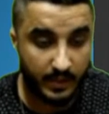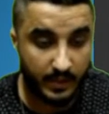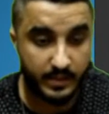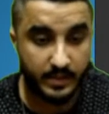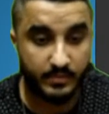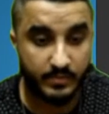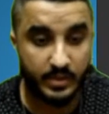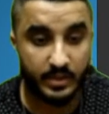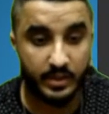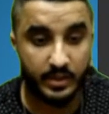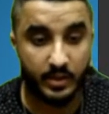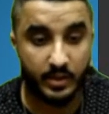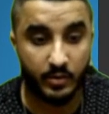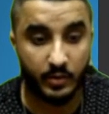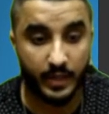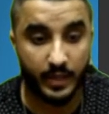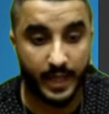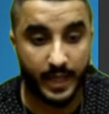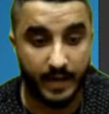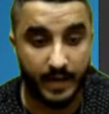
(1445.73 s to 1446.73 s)
Seems like they
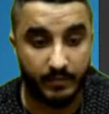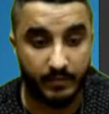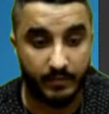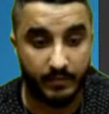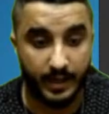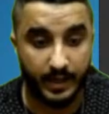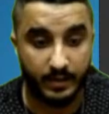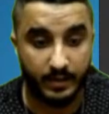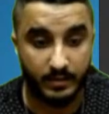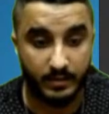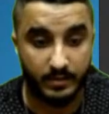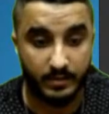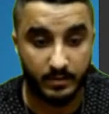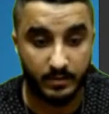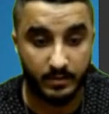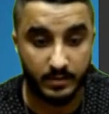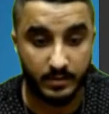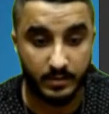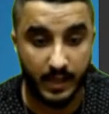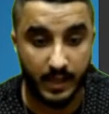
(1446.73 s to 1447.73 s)
only have carousel
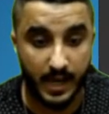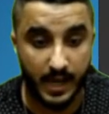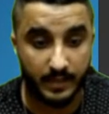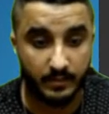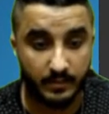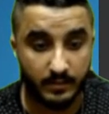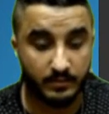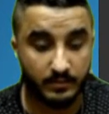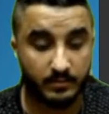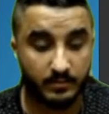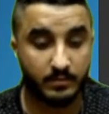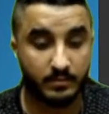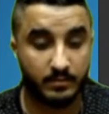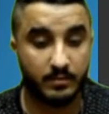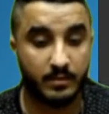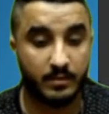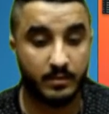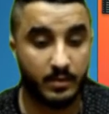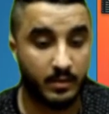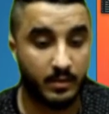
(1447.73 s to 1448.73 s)
slide.
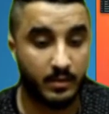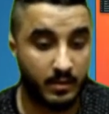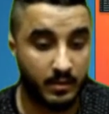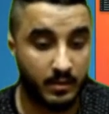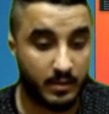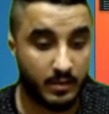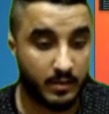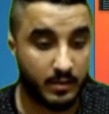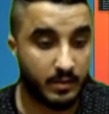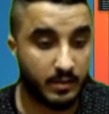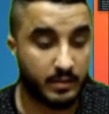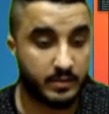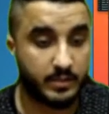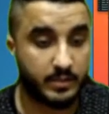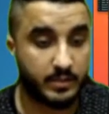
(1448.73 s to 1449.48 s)
Let's see if we can just